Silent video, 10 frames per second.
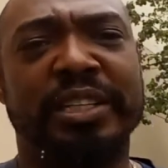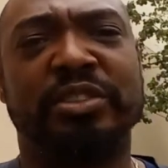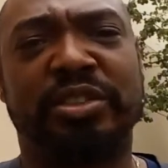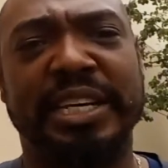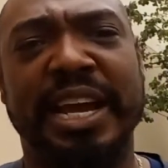
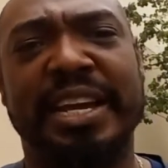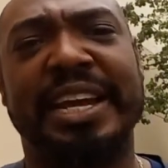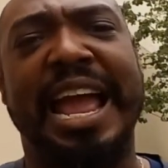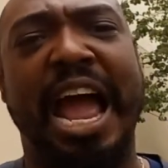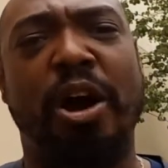
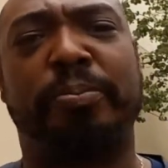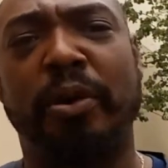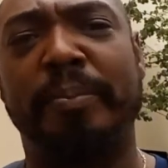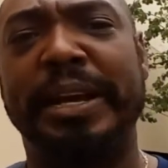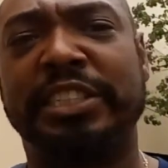understanding how
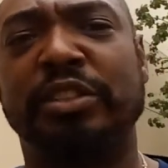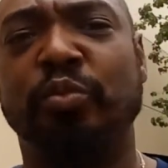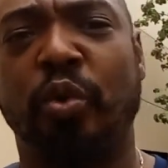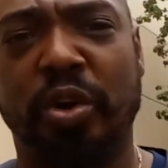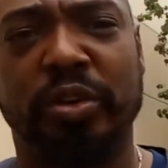
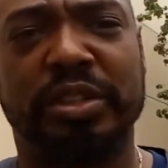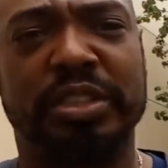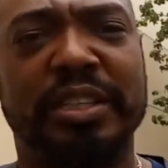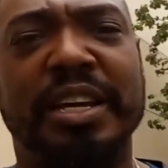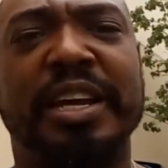probation
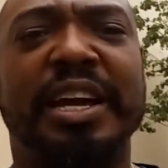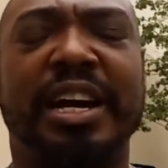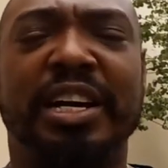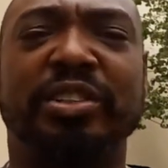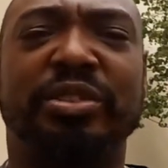works,
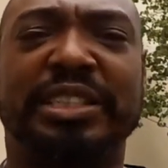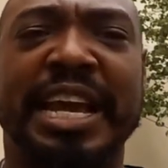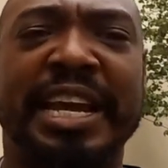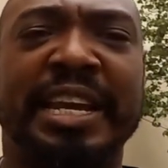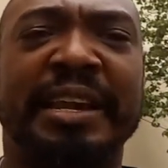
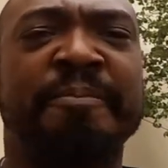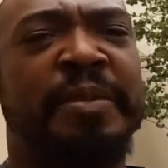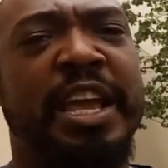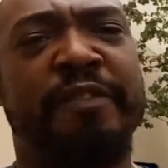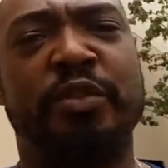understanding
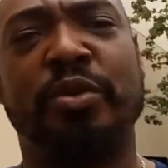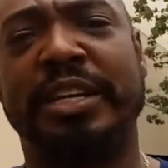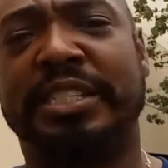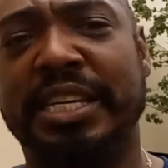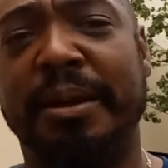if you
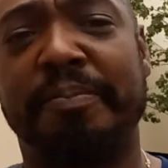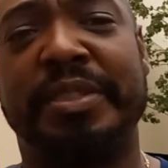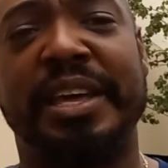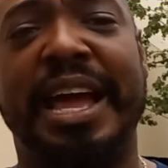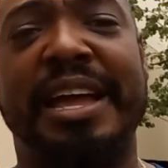accept
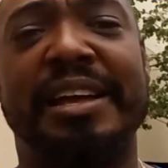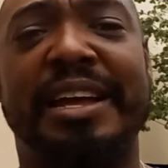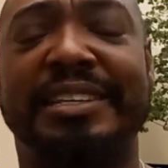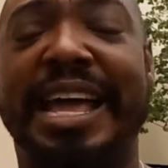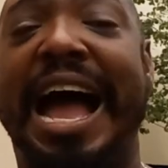the
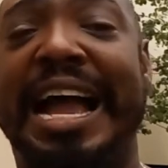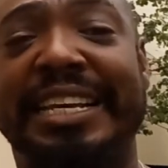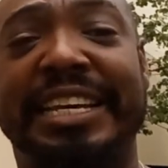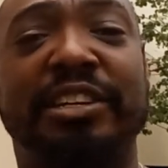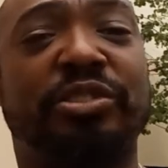the
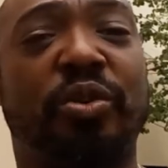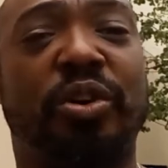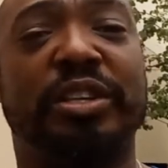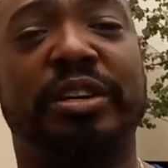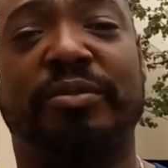ideals
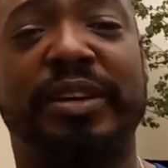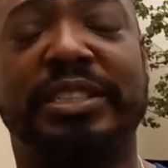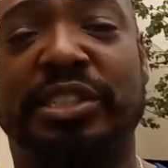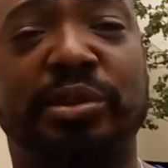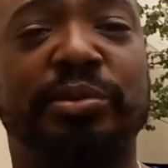or the
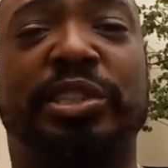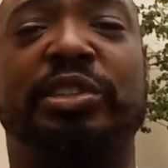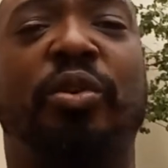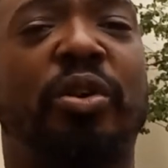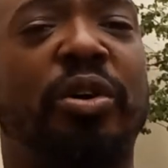
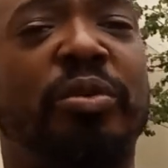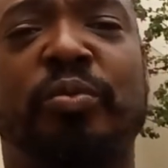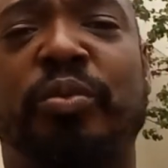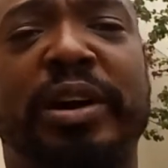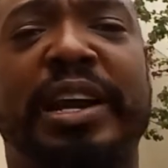restitution or
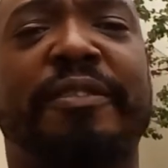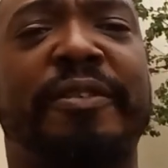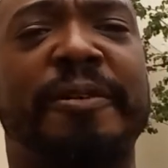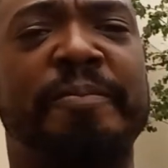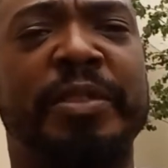
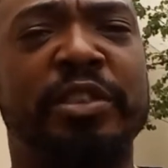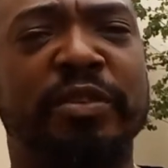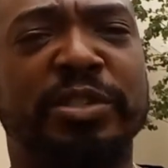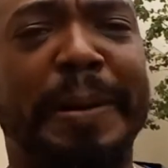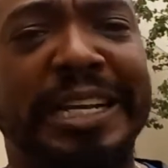whatever the
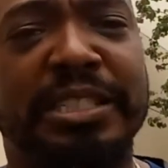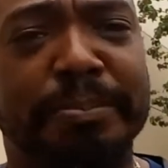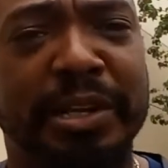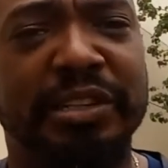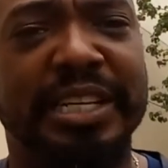
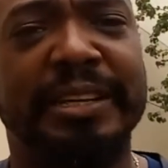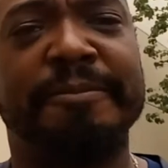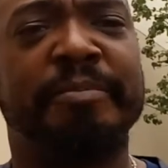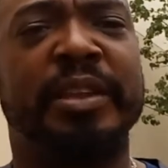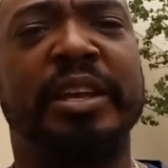responsibility,
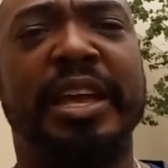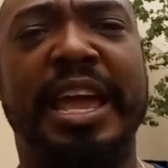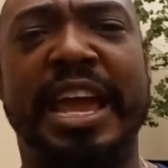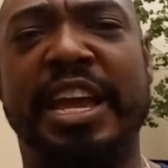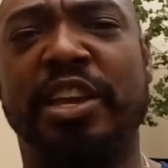
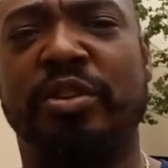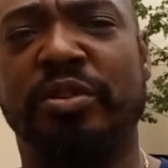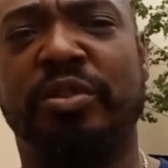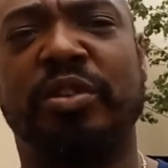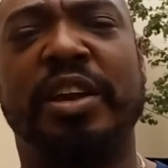and
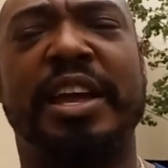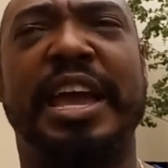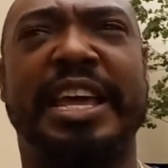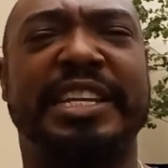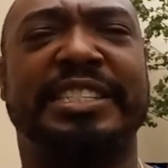you're
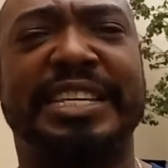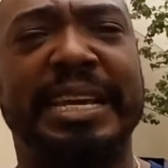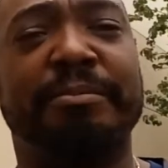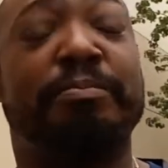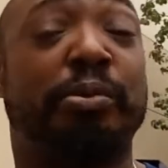and it's
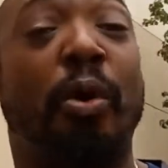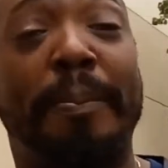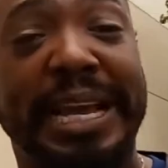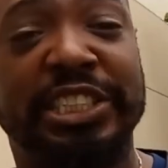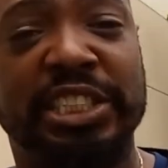deemed
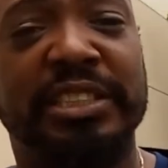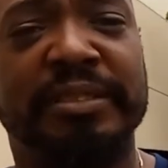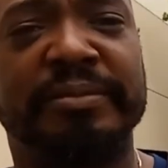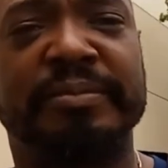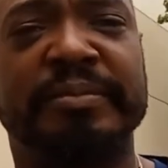probation,
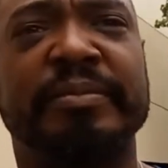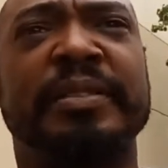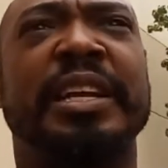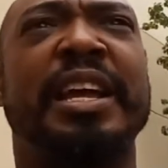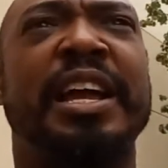
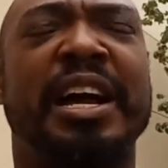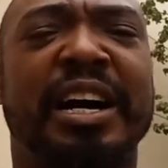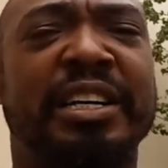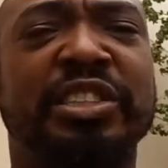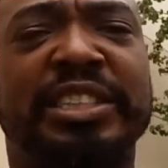
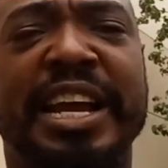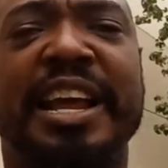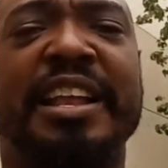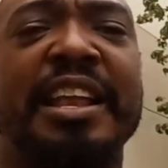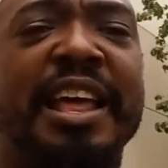
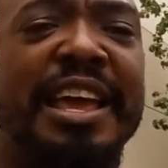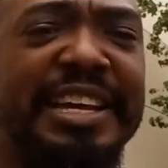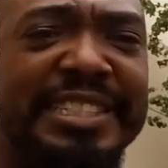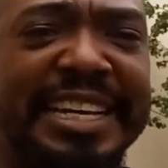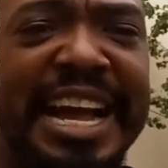understand it's